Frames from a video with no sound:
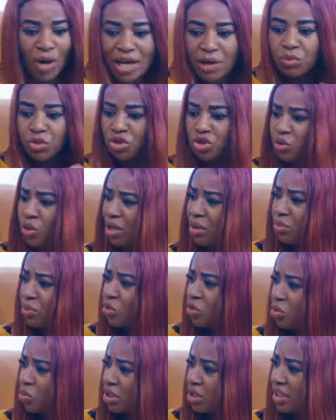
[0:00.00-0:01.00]
why would you go and
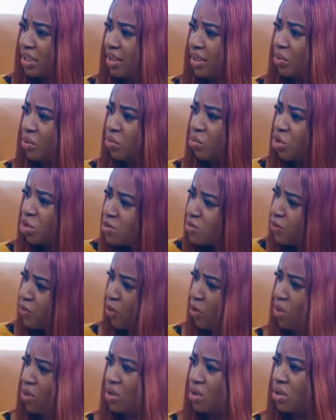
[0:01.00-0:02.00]
borrow money now? What
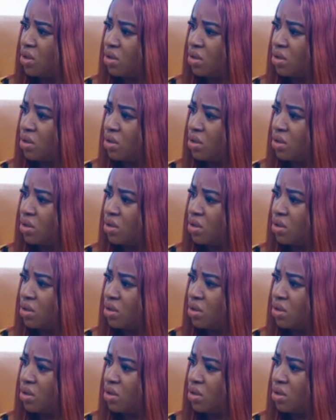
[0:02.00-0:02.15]
for?